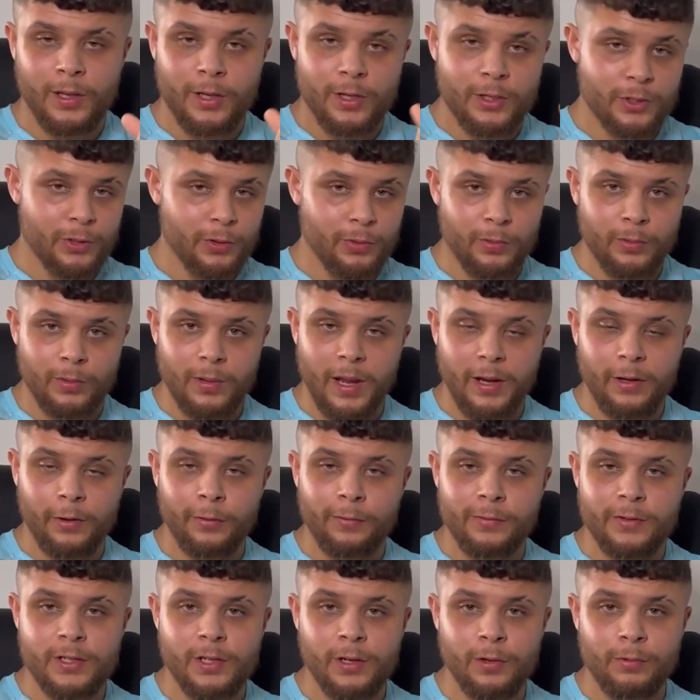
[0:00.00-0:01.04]
So head over
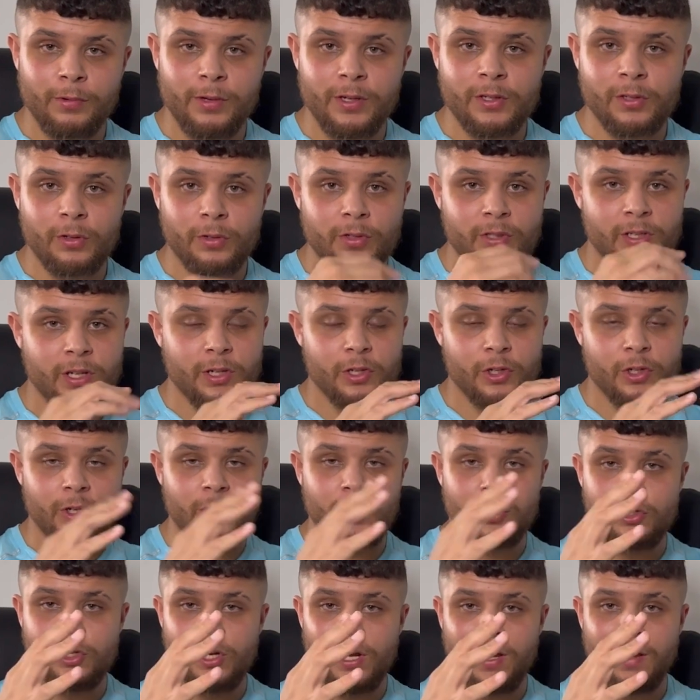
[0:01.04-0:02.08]
to the resource section and
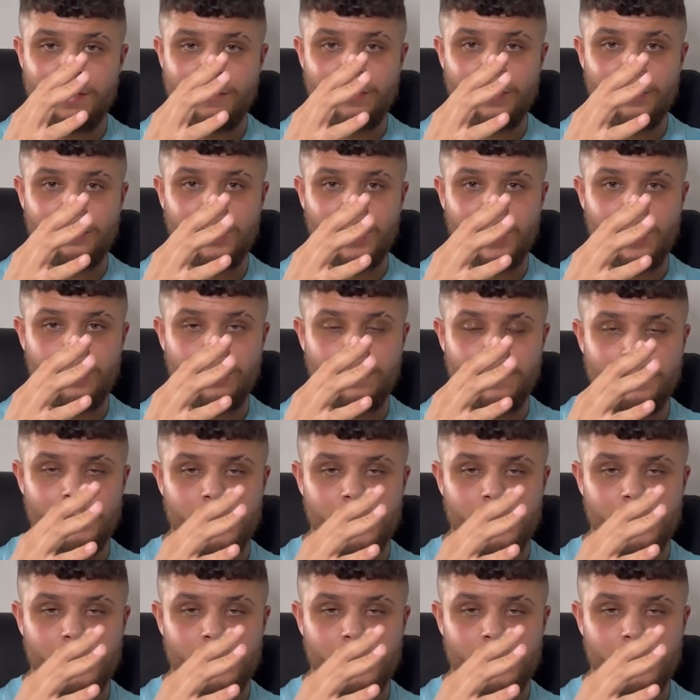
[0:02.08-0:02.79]
check everything out.